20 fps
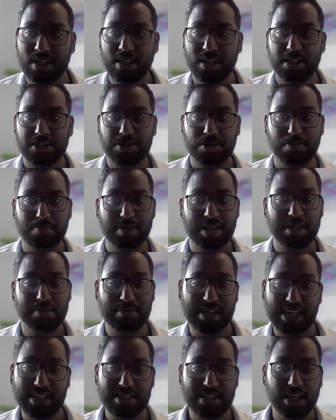So
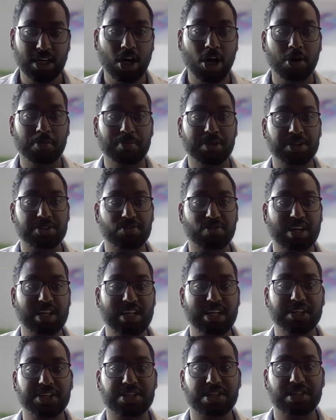minimizing how much
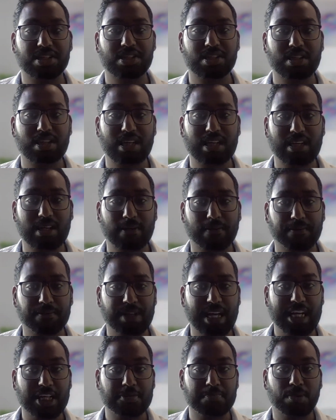radiation
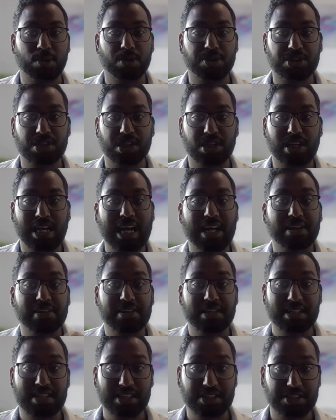exposure
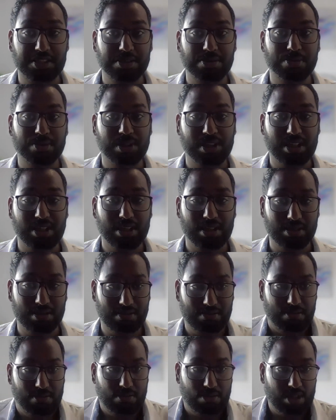healthy tissue
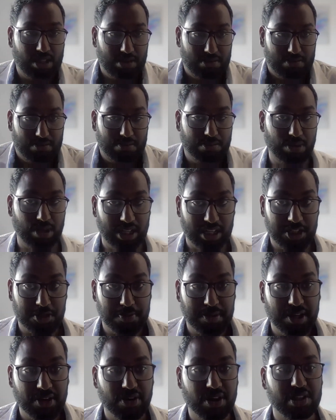will
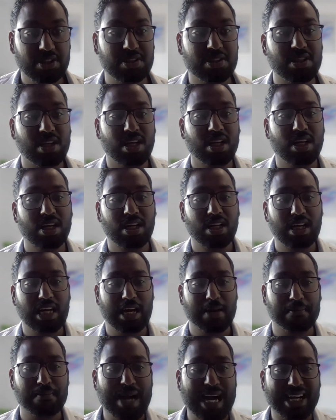experience
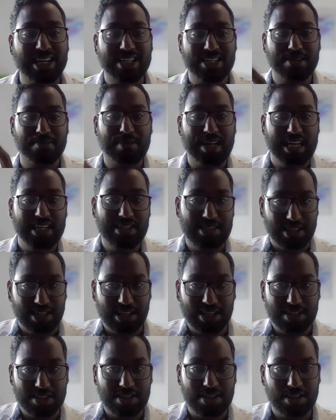and maximizing
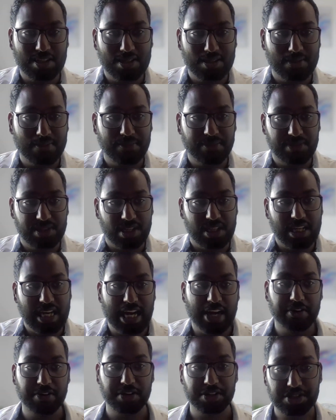it to the
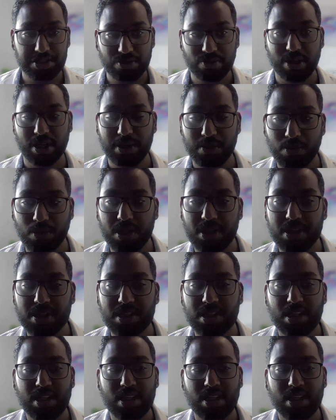areas you really want.